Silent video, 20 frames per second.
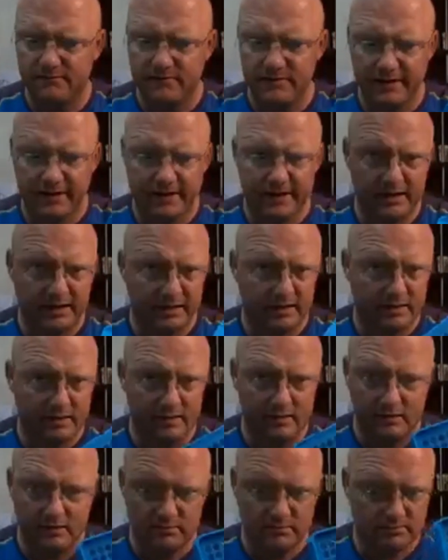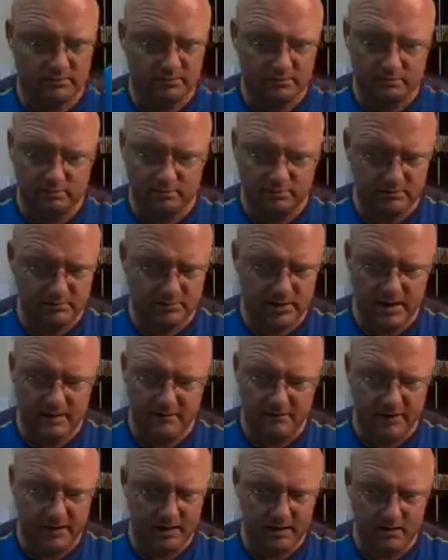filler,
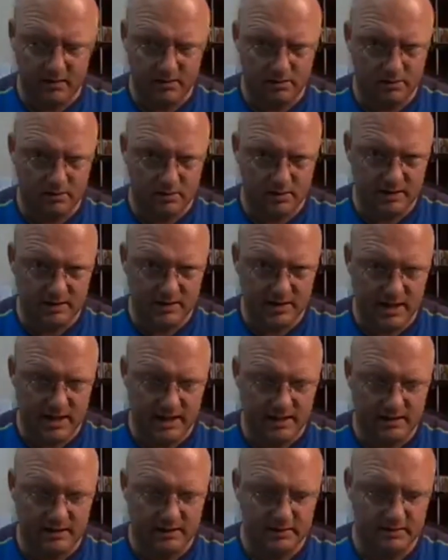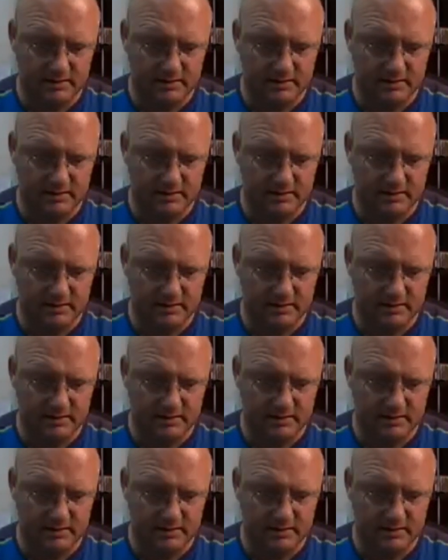if I can call it that.